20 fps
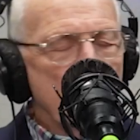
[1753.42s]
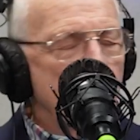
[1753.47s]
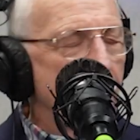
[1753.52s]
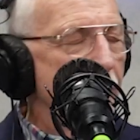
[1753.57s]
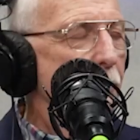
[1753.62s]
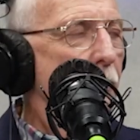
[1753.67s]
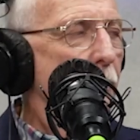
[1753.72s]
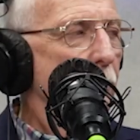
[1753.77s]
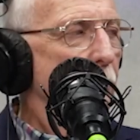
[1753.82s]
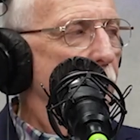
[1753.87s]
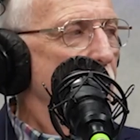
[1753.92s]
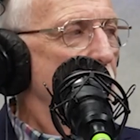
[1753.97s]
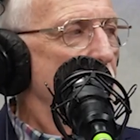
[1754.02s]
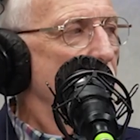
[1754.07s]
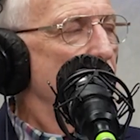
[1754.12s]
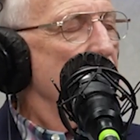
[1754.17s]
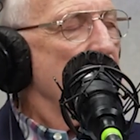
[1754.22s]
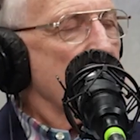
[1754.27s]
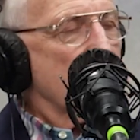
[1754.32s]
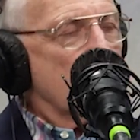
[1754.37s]

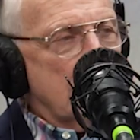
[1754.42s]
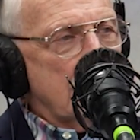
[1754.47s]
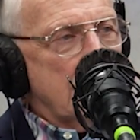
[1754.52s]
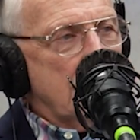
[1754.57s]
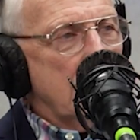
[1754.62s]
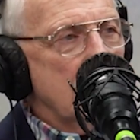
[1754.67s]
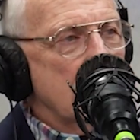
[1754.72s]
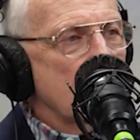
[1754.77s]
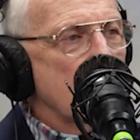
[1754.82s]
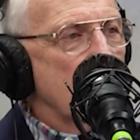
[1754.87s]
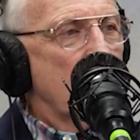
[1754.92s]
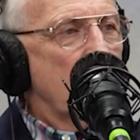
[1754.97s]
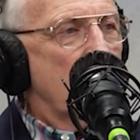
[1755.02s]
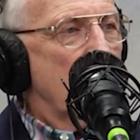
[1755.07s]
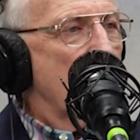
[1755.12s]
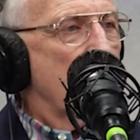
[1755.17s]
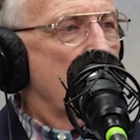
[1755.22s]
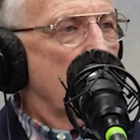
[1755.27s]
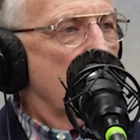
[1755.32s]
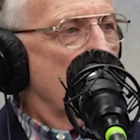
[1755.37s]
32 cities in the
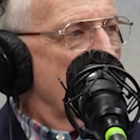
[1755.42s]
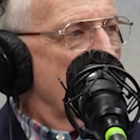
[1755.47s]
United